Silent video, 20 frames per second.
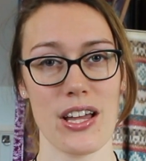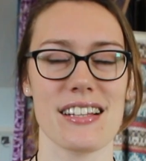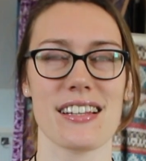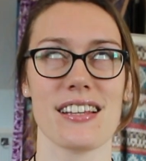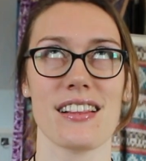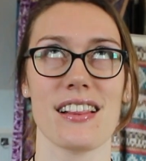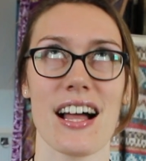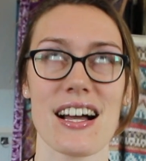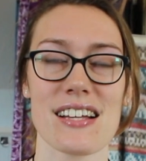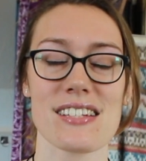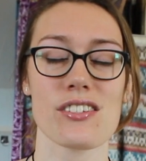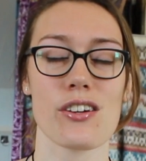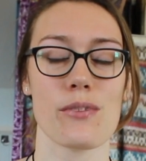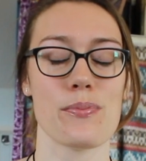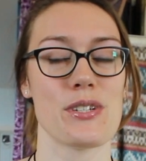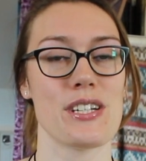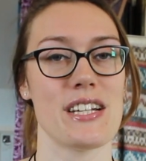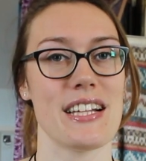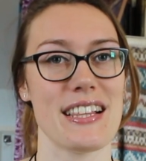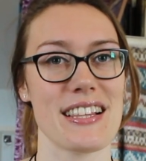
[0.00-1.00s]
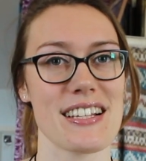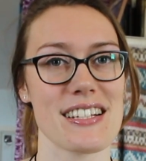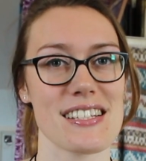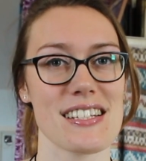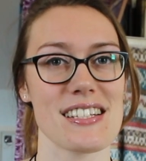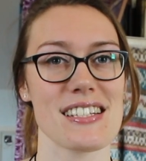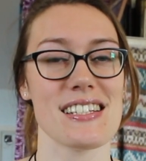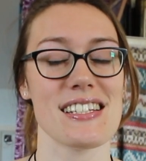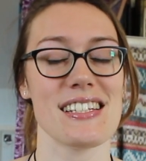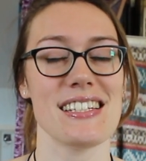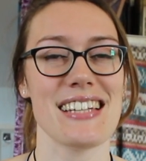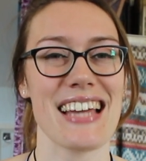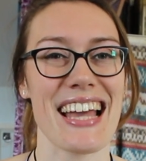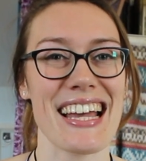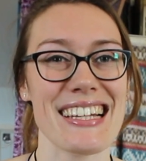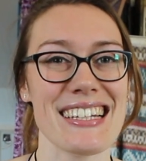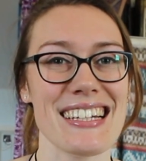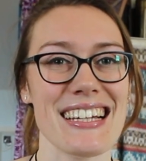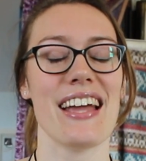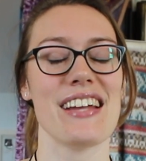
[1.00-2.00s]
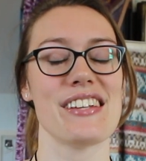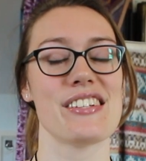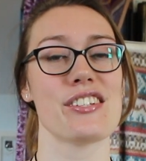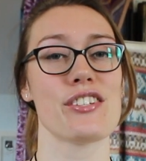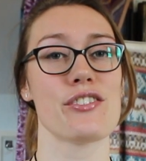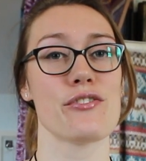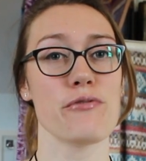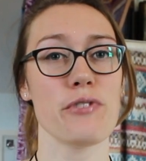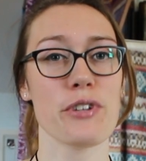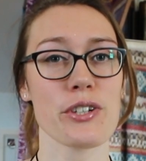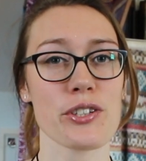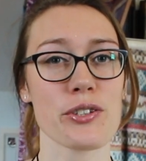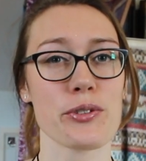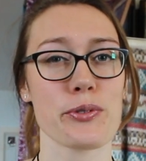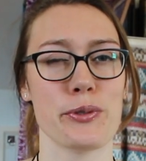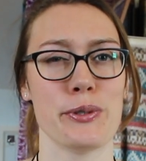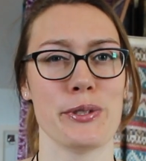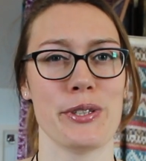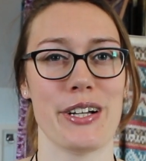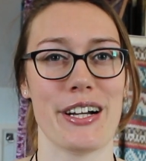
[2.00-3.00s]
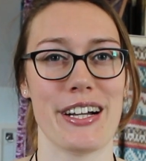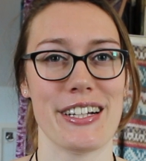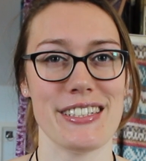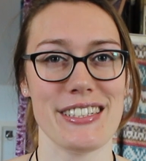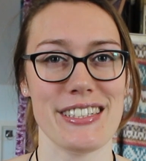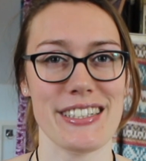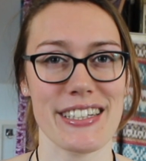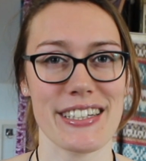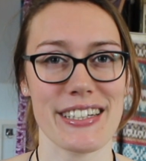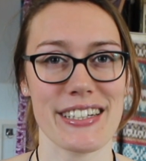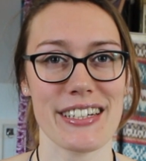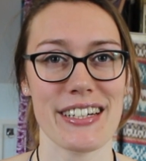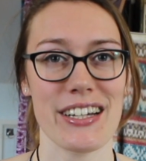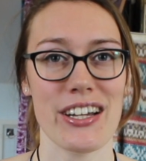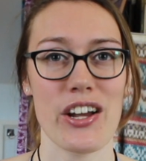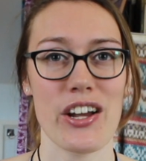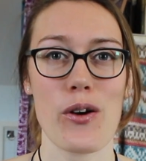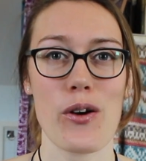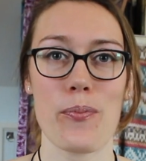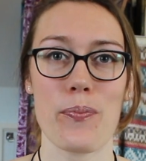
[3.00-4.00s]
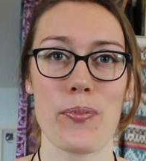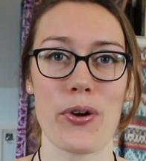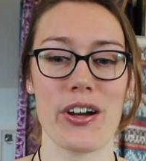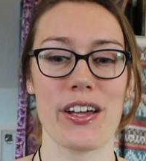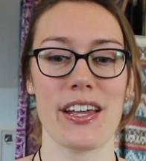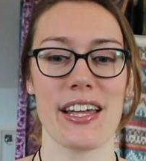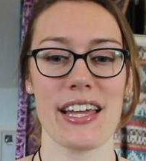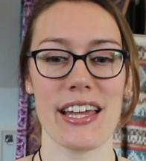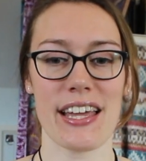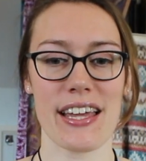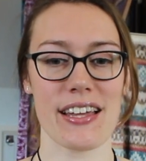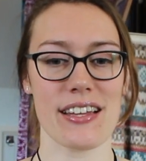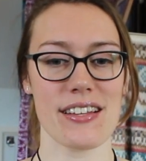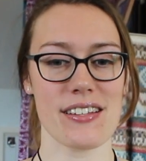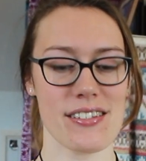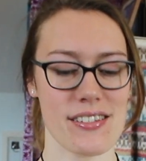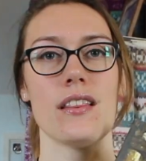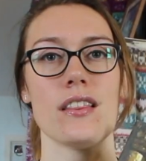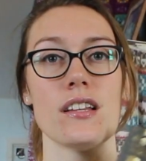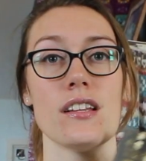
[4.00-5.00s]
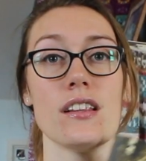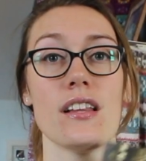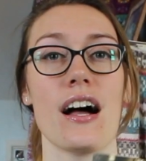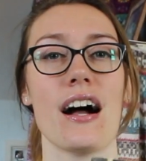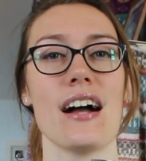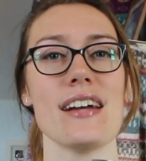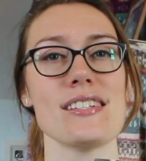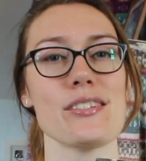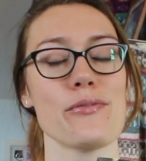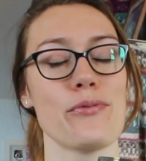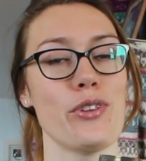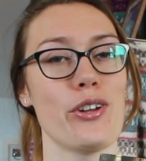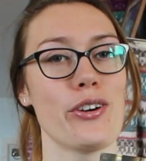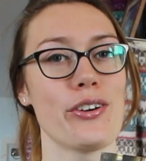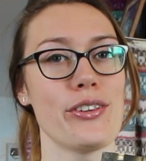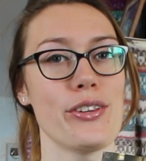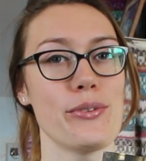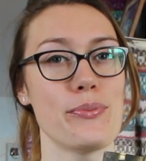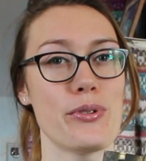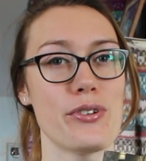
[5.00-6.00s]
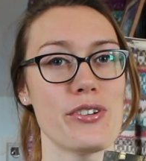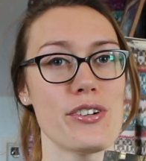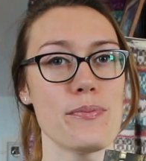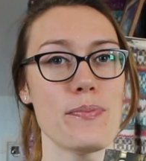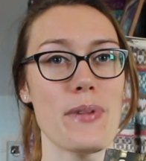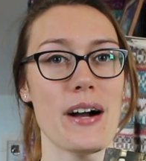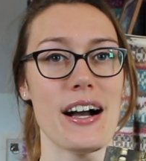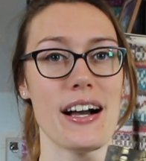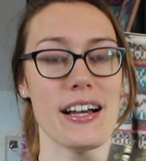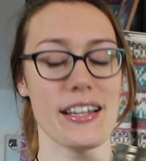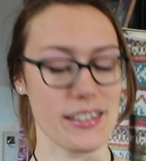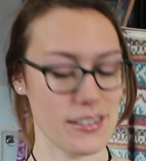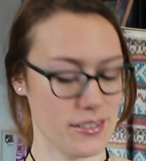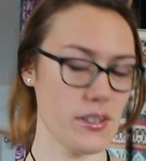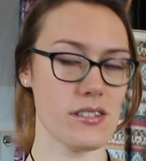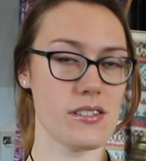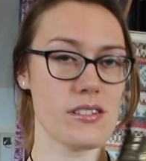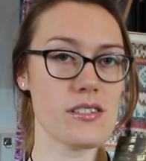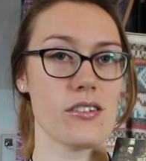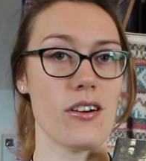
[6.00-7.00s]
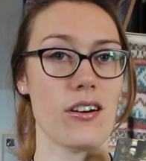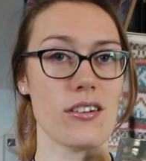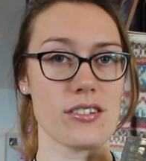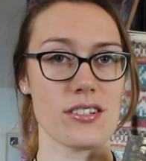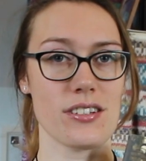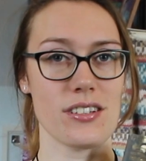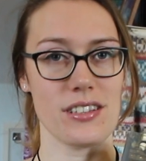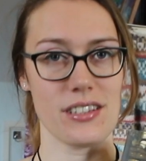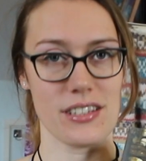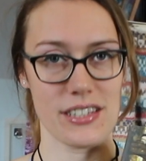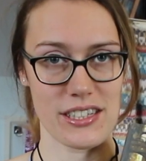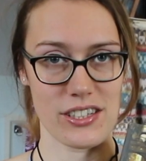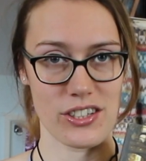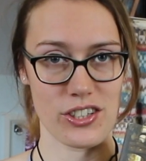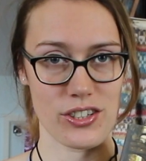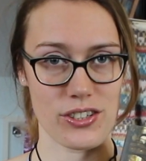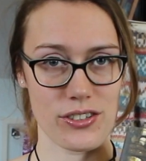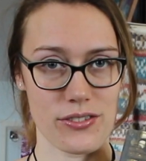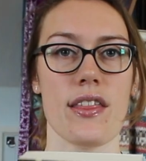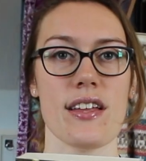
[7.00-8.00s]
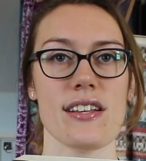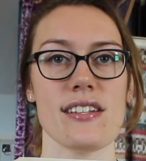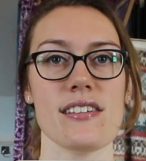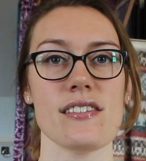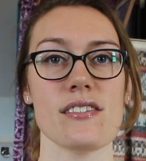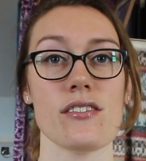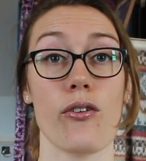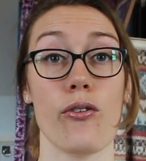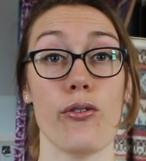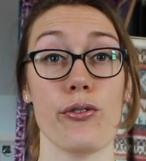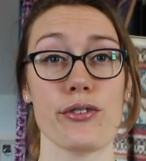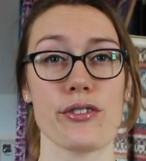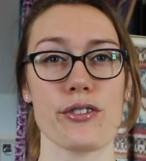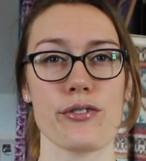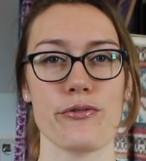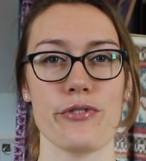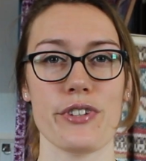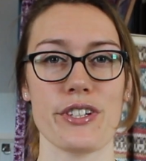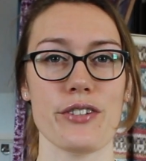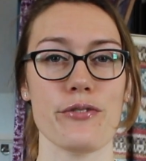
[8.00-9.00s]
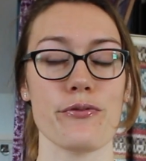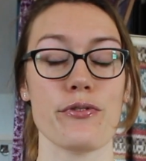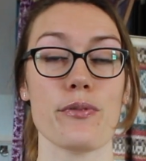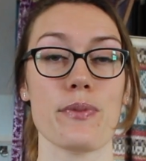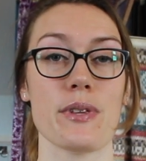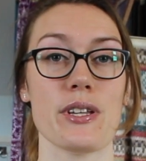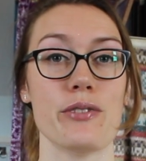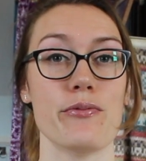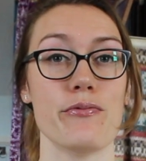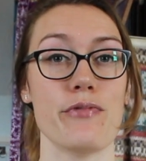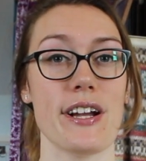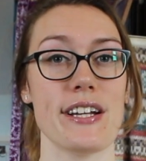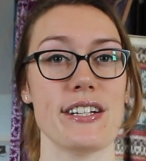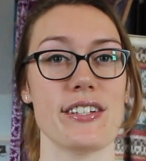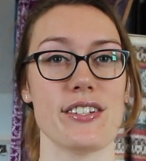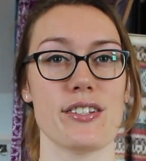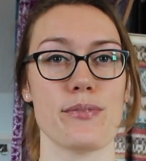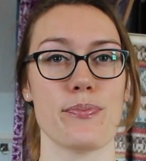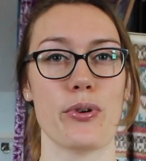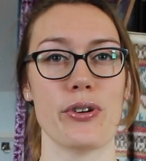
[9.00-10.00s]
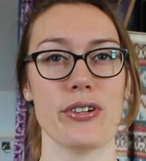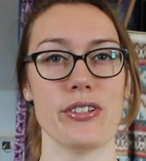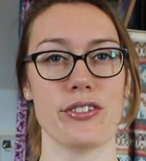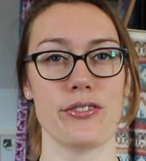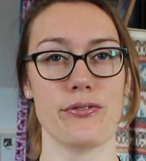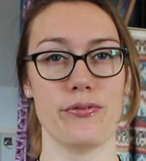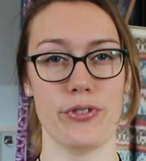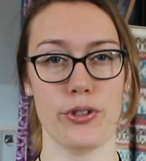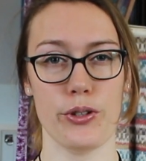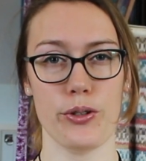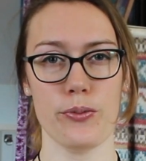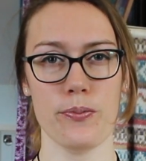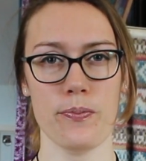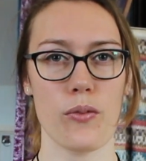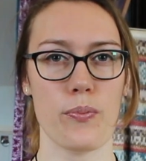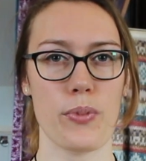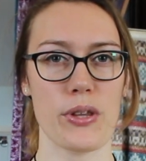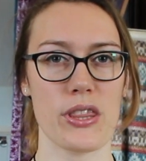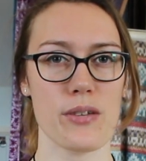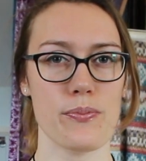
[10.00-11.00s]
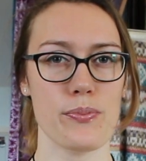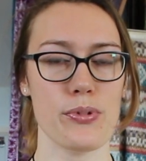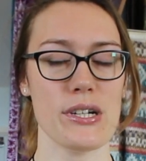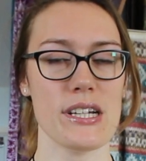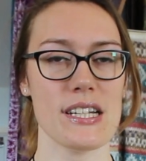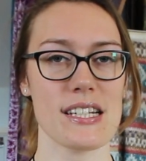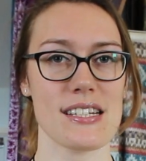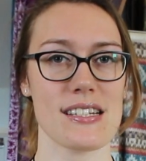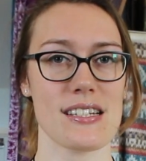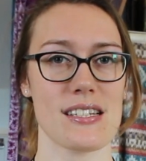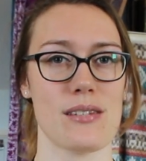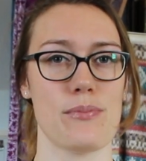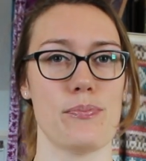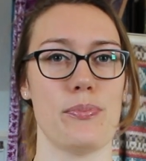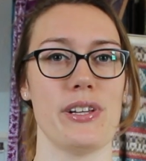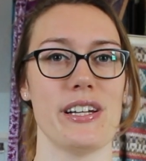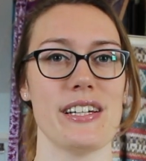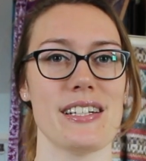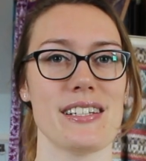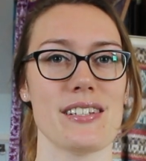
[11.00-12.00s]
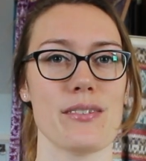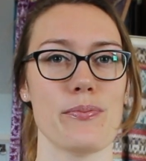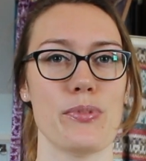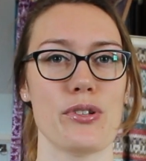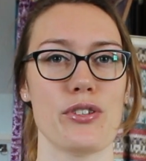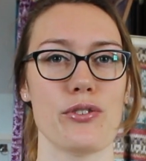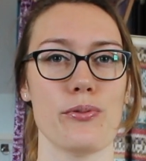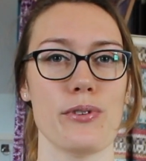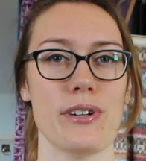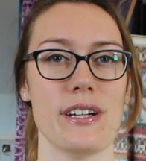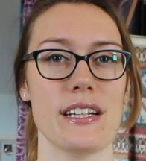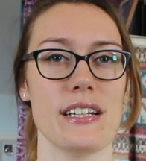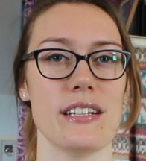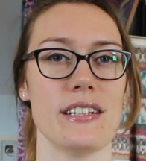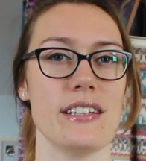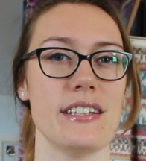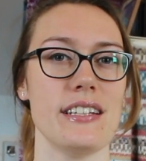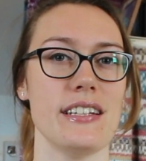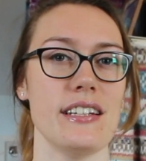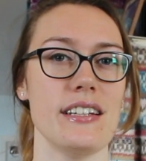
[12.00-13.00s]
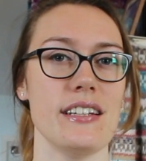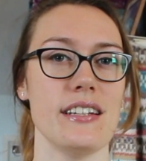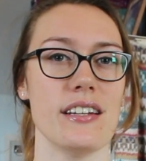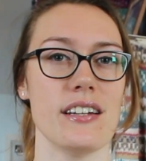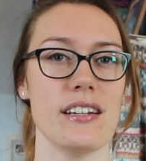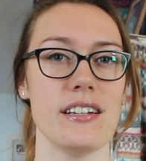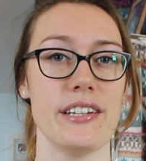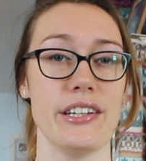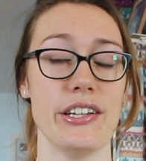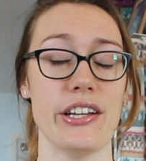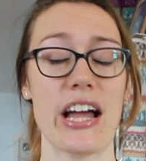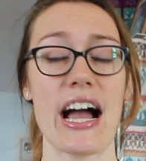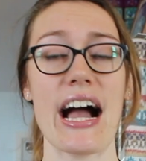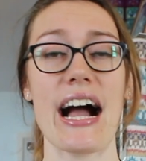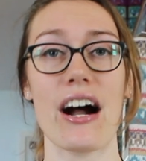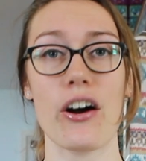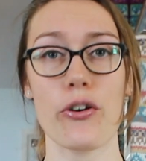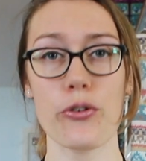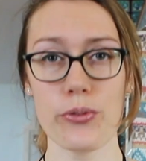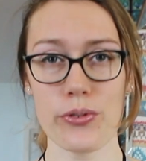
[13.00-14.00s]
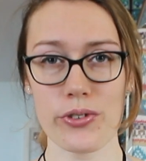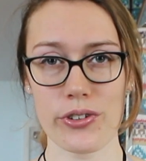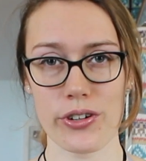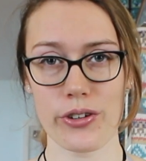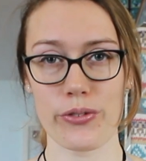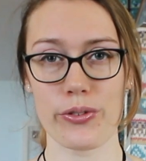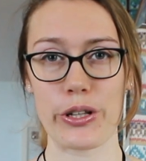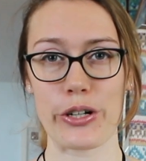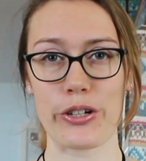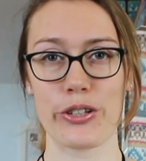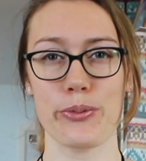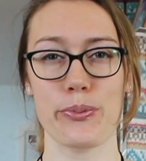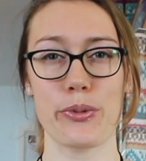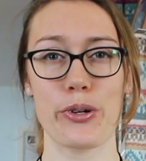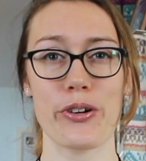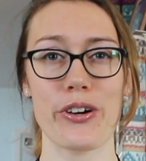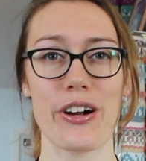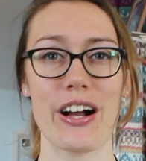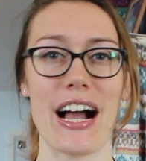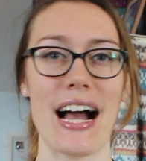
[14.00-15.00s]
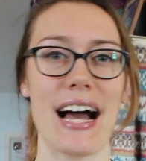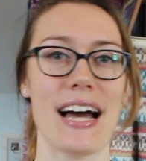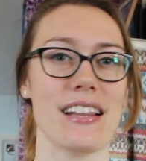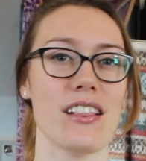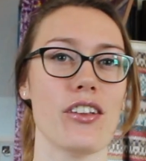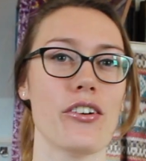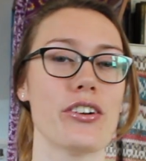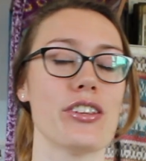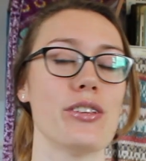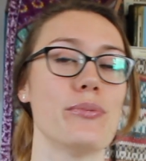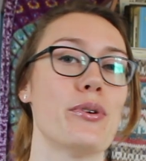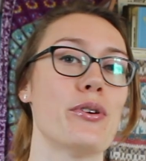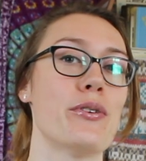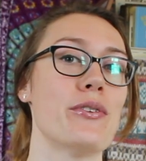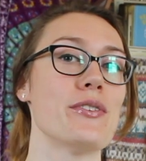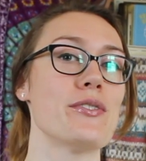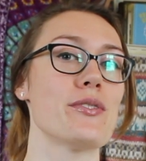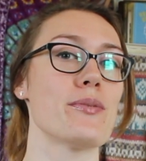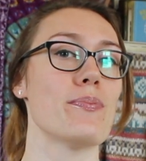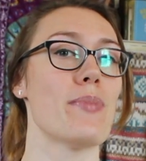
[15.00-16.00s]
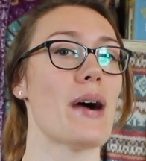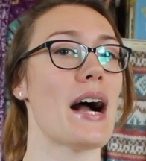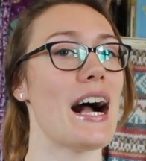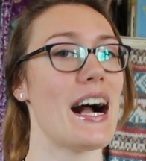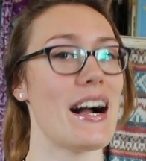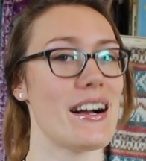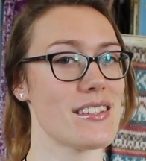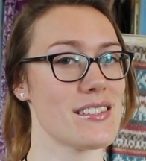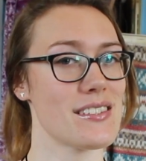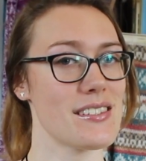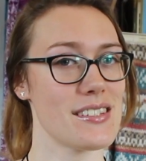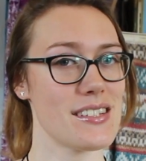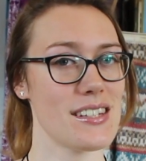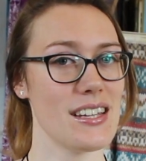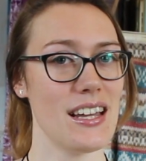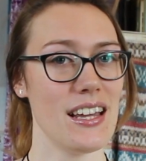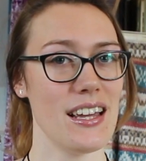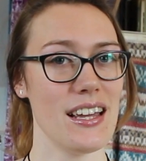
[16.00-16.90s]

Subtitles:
The last option in this is again a structural idea, but it is The Lies of Loch Lamora by Scott Lynch. This is also written from the narrator's point of view, but the book is split between the now of Loch Lamora and Loch Lamora's past.